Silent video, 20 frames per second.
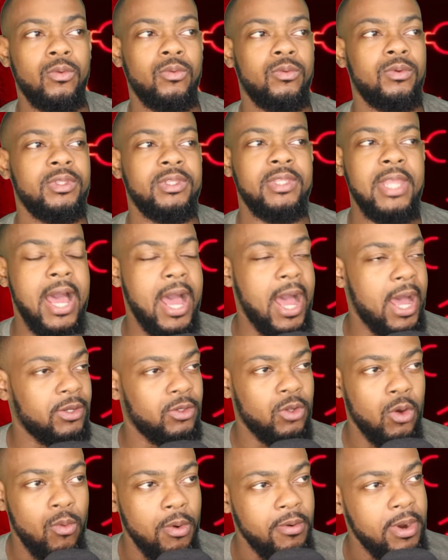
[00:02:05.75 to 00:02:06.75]
So
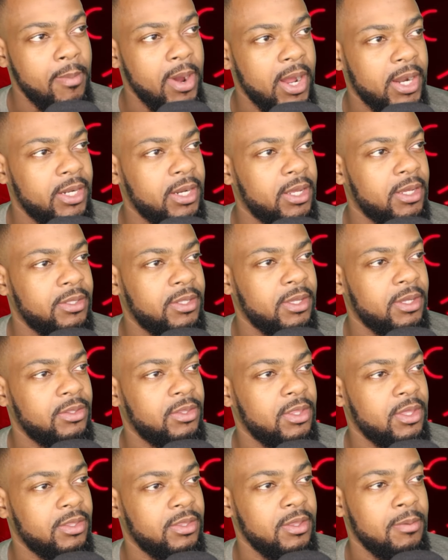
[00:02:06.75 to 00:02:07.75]
don't worry about
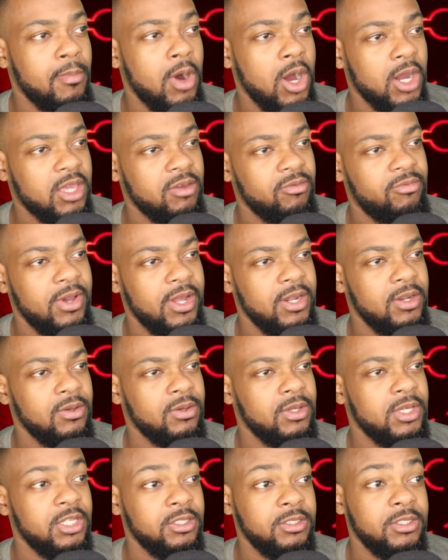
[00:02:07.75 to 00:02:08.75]
the market
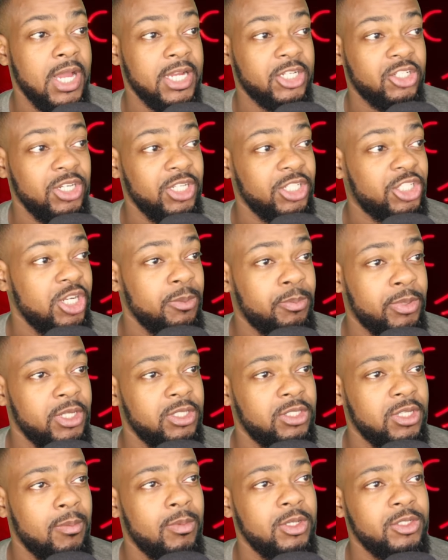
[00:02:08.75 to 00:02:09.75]
value. He's actually
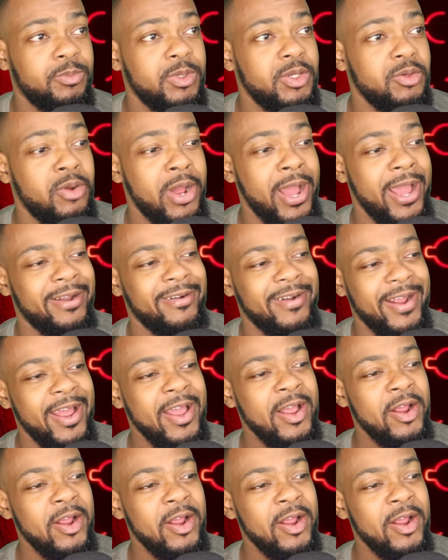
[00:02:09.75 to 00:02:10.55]
cheaper than Thomas B